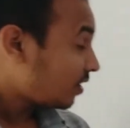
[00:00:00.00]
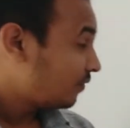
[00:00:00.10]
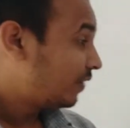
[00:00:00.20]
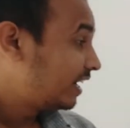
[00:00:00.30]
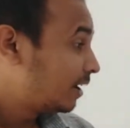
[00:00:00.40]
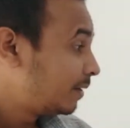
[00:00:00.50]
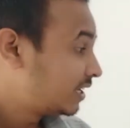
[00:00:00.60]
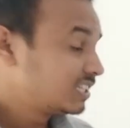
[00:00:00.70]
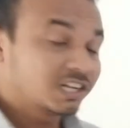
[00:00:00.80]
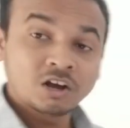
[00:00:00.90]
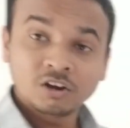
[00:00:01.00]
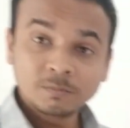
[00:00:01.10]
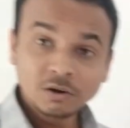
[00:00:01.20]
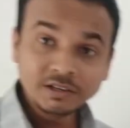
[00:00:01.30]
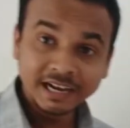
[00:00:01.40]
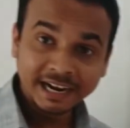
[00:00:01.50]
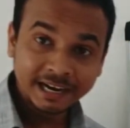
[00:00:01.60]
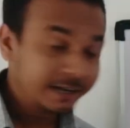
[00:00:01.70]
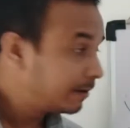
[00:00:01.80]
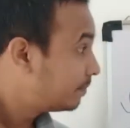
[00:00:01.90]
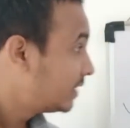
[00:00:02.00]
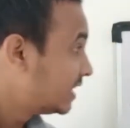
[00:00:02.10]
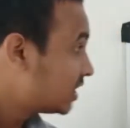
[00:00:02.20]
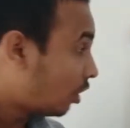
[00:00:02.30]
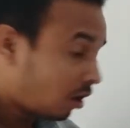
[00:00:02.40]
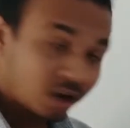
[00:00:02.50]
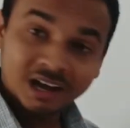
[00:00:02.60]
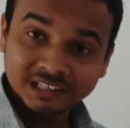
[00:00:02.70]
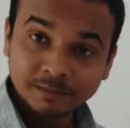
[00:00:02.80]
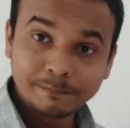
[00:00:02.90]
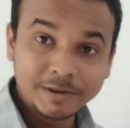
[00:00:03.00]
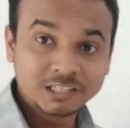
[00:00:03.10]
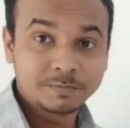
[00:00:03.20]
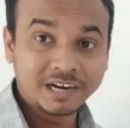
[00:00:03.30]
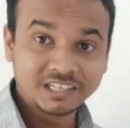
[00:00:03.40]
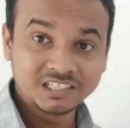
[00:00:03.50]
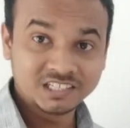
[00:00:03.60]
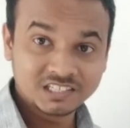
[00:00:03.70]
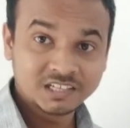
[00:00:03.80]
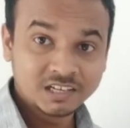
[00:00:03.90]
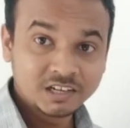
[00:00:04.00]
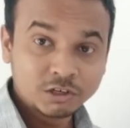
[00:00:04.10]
fundamentals are all about, and these all are the best practices